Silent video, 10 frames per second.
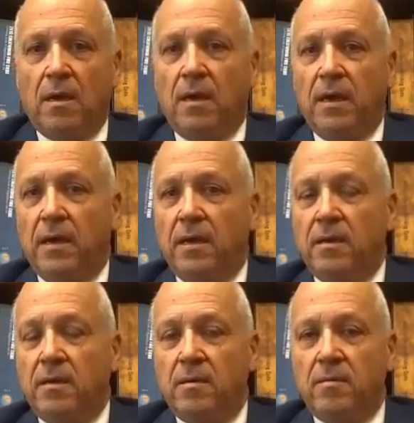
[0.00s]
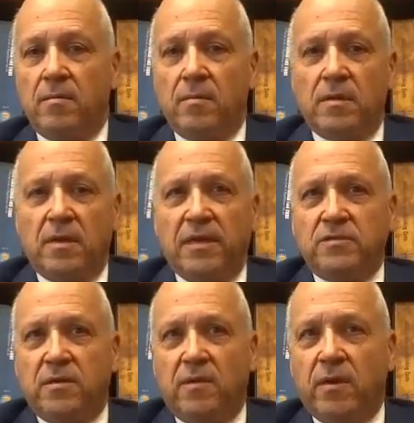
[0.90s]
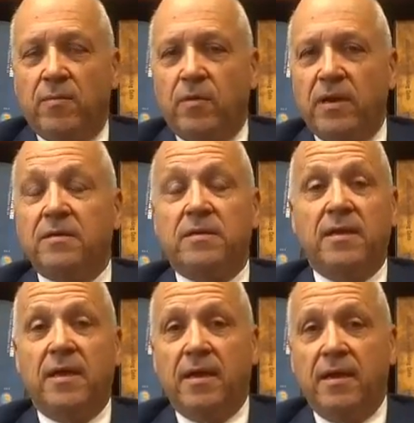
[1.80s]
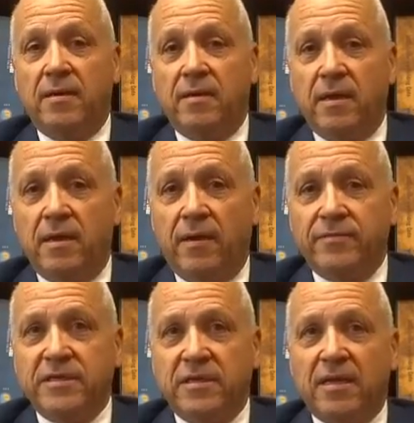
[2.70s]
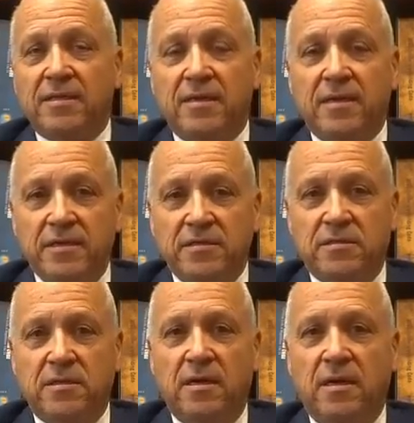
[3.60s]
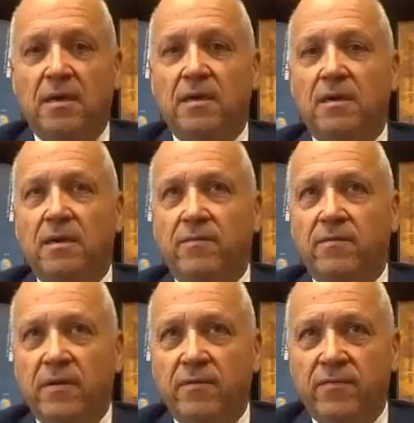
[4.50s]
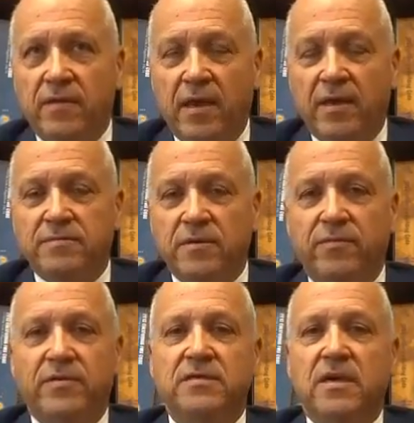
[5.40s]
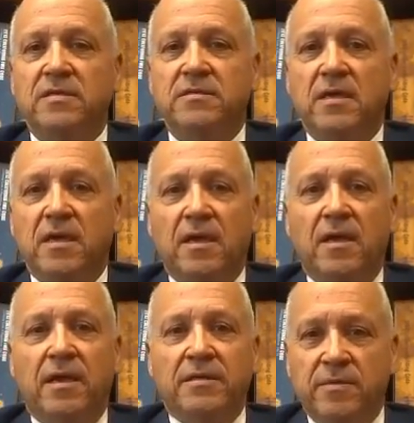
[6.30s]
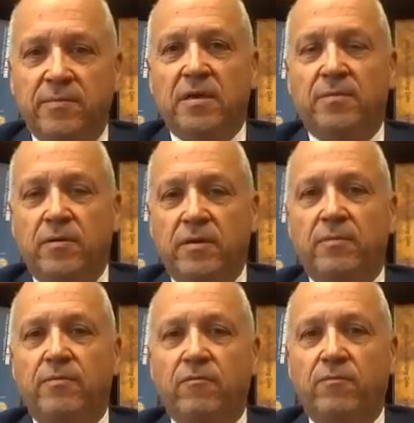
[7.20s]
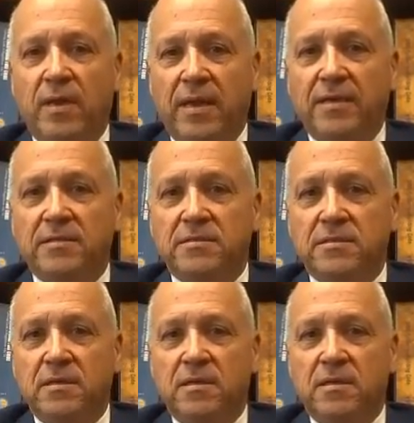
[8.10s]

And the last one I want to point out today, and obviously not the least of the items that we've discussed, is to build it per the approved plans.